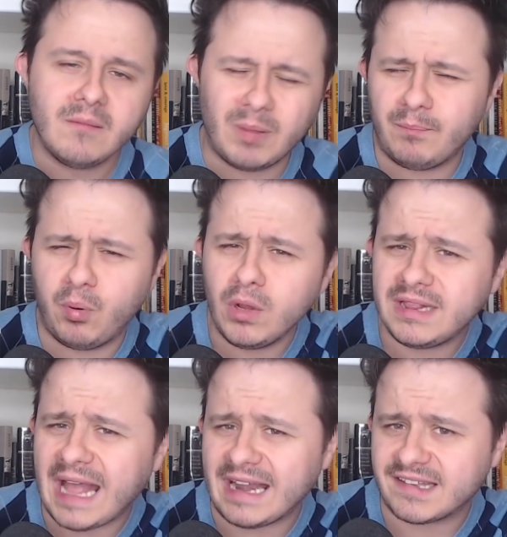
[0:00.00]
But put
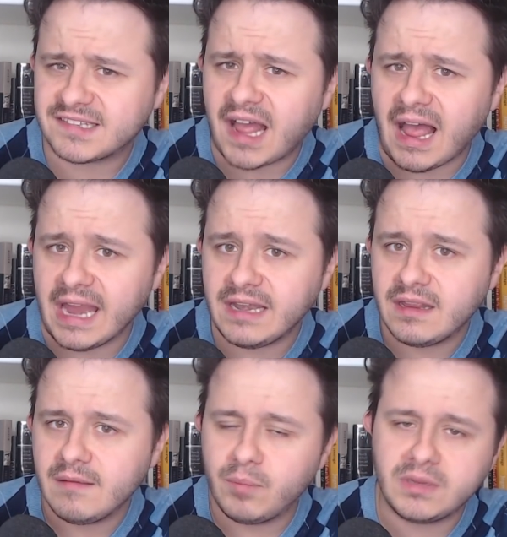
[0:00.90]
that aside
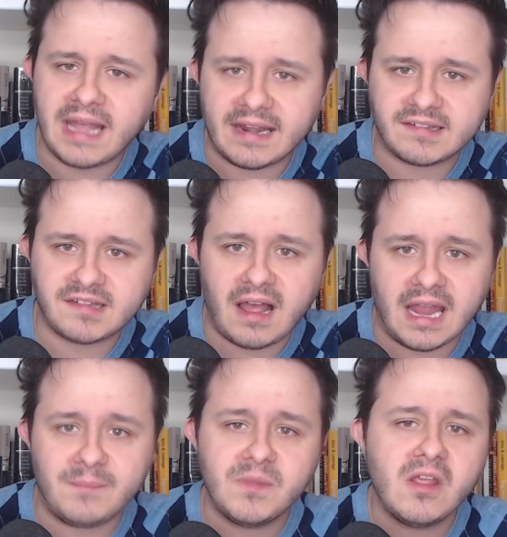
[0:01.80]
put that
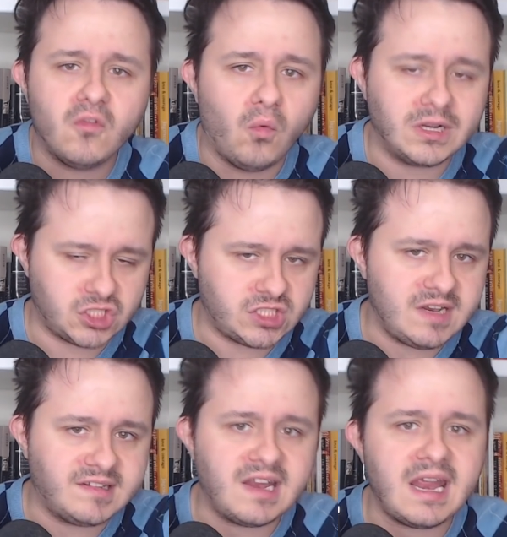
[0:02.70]
aside, what
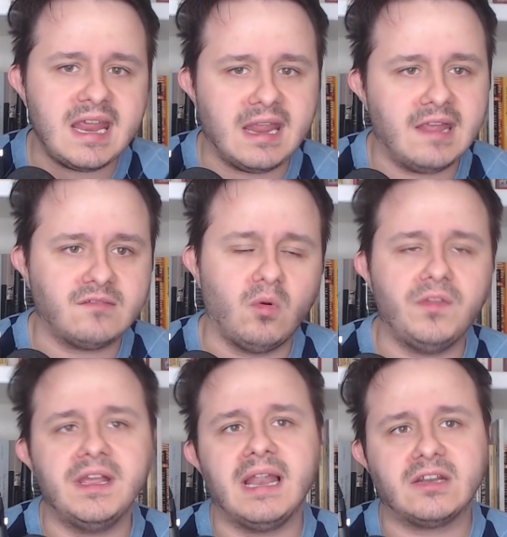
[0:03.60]
she's saying is, well,
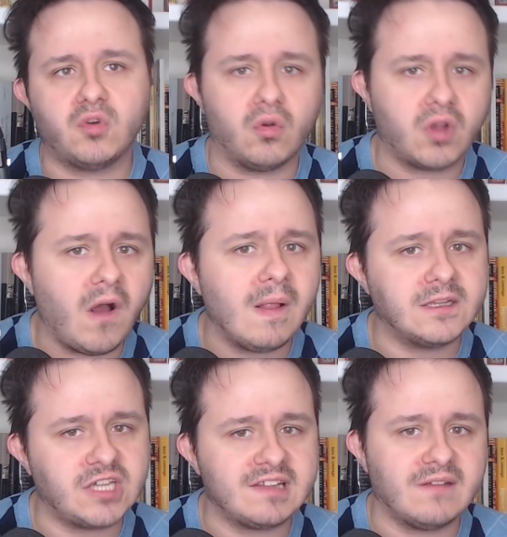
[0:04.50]
the Electoral
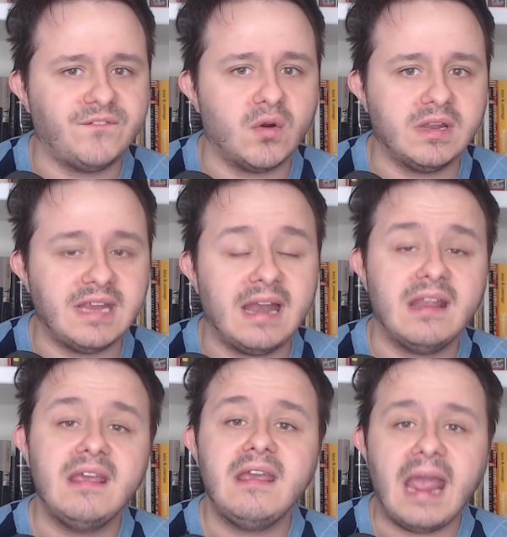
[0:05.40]
College hasn't voted yet,
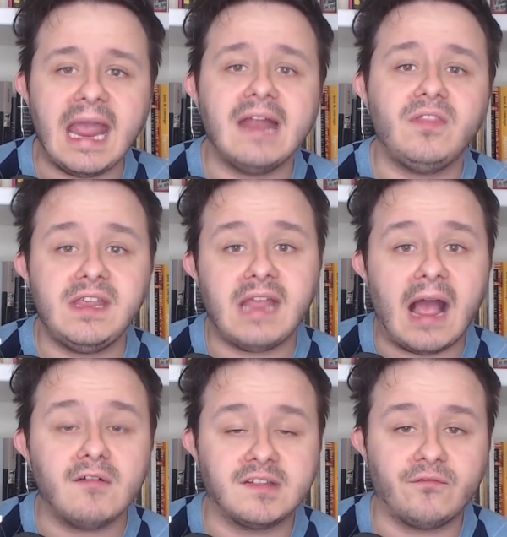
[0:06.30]
and the
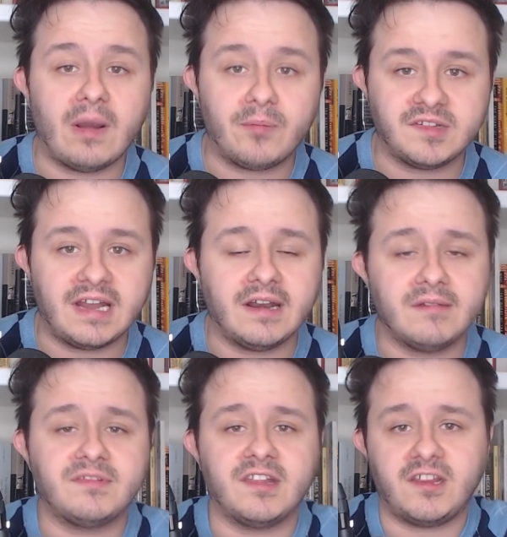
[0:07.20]
House of
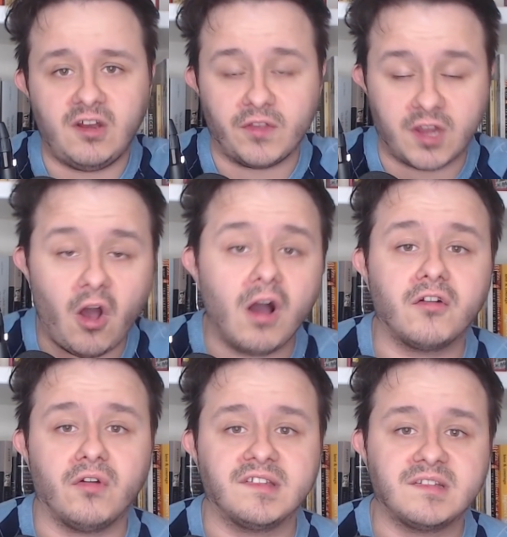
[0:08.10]
Representatives, the you know, the
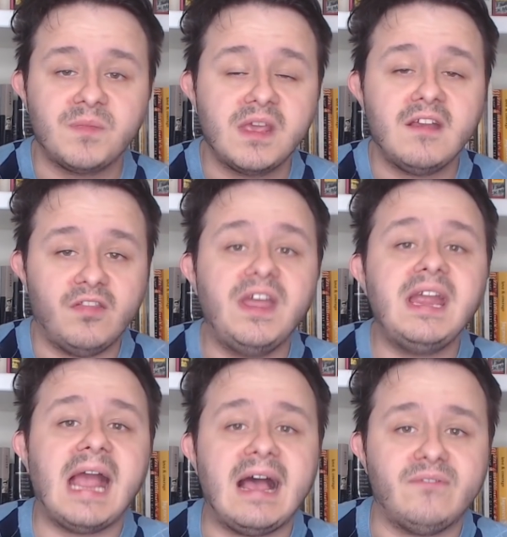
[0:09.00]
Congress,
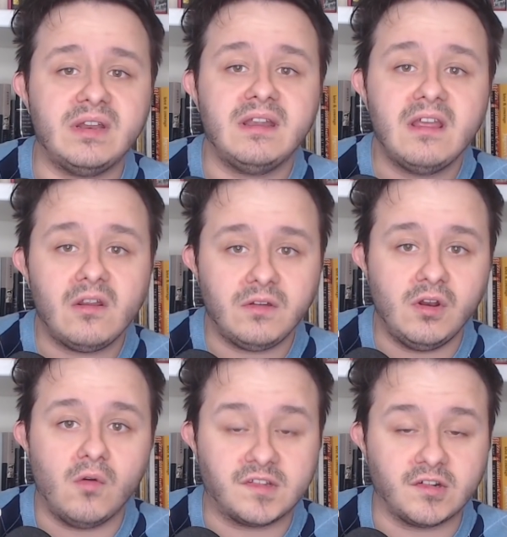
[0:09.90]
they haven't, you
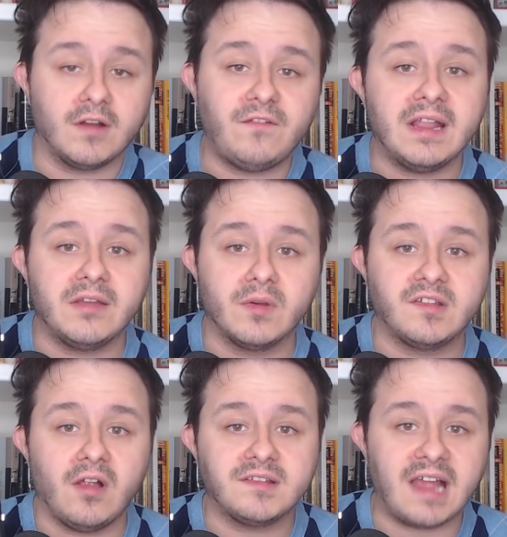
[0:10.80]
know, certified the
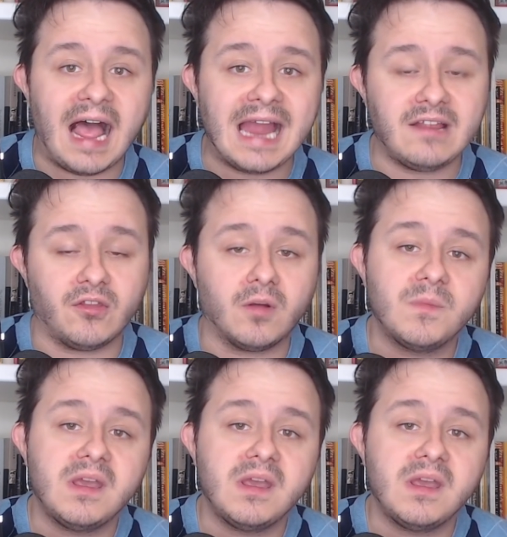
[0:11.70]
results either.